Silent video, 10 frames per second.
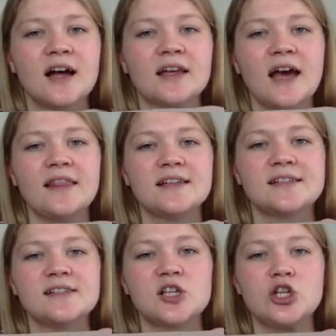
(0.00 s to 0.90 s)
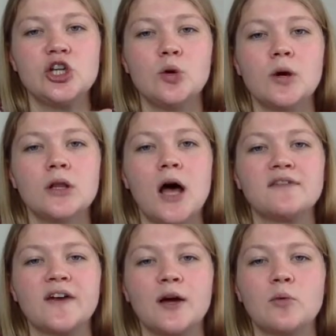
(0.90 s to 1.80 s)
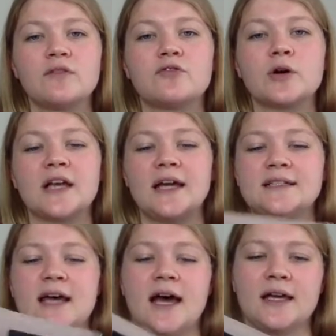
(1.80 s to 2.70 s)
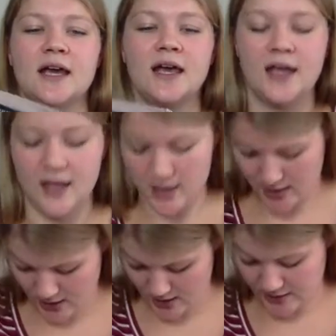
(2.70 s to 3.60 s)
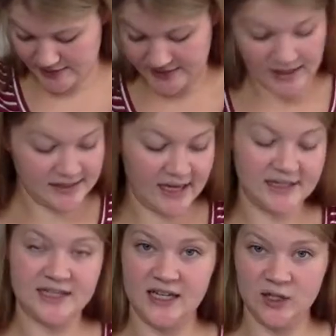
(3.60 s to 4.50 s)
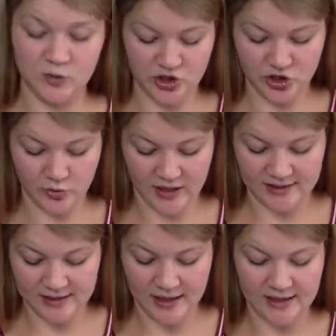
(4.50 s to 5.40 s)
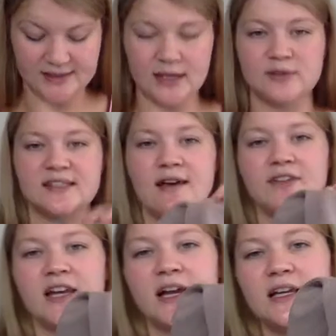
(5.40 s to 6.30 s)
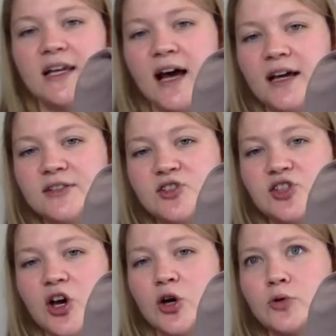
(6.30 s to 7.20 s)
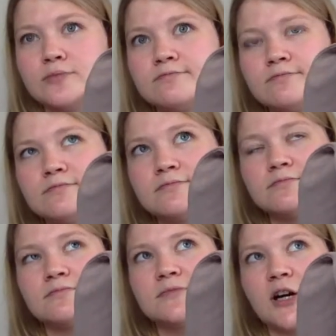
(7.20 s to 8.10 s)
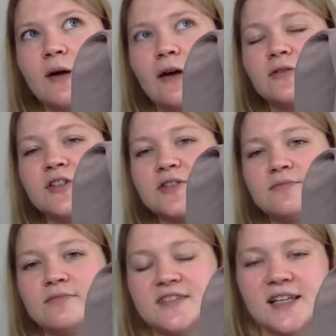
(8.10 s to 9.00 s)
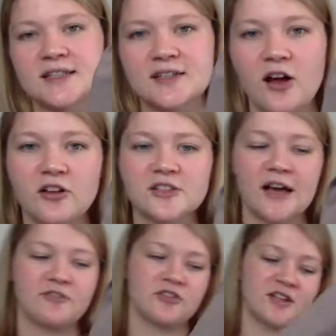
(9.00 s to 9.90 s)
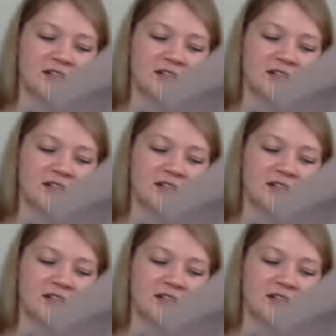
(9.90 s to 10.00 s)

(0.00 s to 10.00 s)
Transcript: Again, this is the newer Lafayette 148 tag and it's a size 18, which is a great size. It was $7.99, so around $6 after the